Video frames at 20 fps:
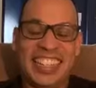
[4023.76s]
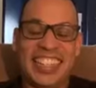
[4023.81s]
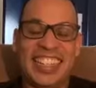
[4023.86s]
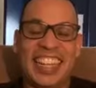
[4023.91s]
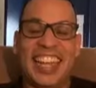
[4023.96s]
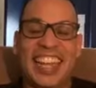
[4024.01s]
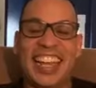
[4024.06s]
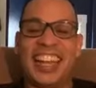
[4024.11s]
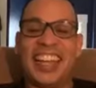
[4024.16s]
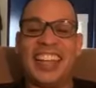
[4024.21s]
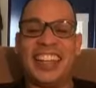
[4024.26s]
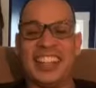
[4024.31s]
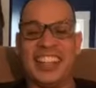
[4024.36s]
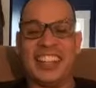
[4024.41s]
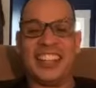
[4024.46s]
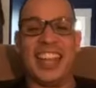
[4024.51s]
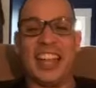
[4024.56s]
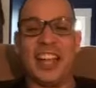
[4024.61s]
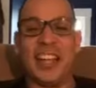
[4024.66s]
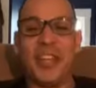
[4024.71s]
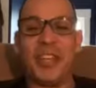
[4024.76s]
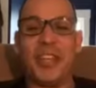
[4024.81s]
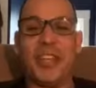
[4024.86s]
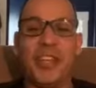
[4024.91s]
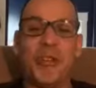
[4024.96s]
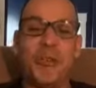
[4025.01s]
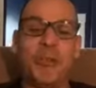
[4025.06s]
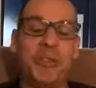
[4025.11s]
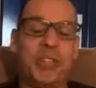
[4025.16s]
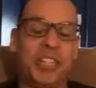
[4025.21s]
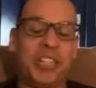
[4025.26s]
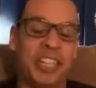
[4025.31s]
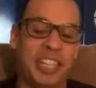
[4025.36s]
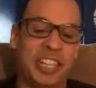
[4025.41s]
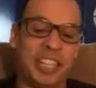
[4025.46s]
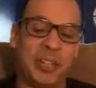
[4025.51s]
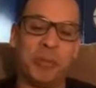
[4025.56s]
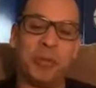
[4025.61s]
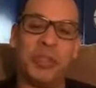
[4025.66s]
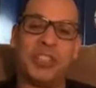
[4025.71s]
Yeah. It, it, it, it was
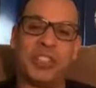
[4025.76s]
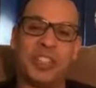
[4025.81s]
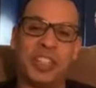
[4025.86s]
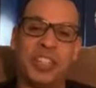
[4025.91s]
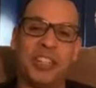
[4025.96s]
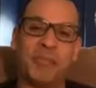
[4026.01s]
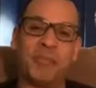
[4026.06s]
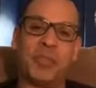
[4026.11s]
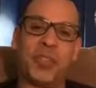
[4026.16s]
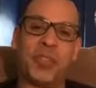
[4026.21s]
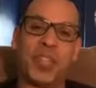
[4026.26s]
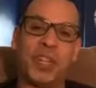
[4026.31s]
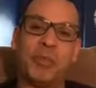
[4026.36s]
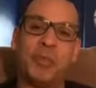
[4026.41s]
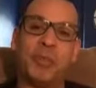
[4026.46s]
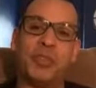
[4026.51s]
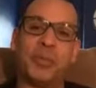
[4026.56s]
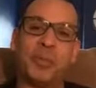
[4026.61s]
it was weird.